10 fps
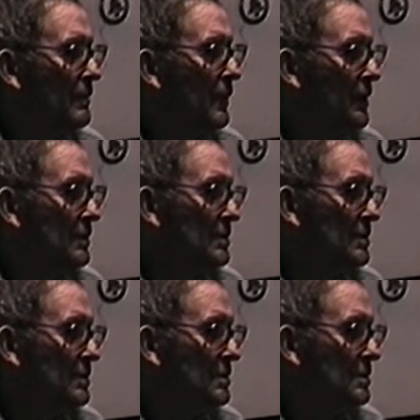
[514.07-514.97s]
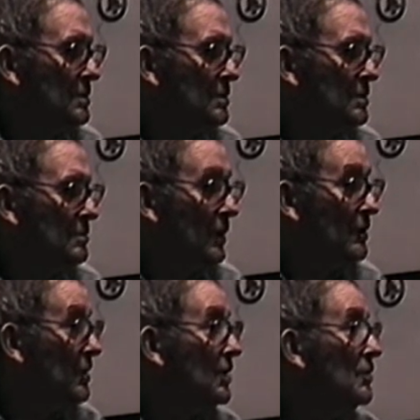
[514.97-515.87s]

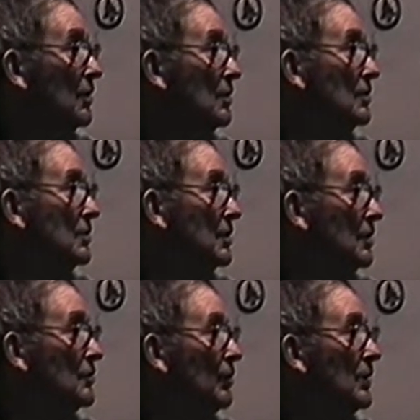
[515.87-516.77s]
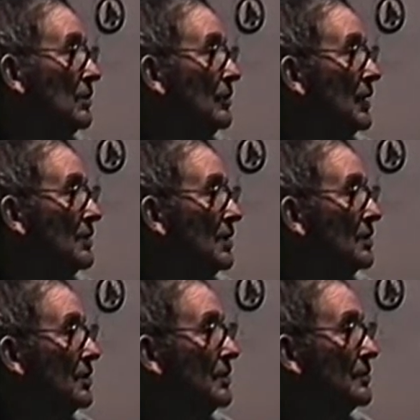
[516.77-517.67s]
about 10 years. Inspector about
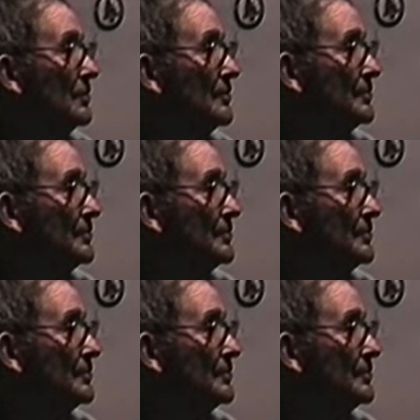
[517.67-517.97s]
10 years.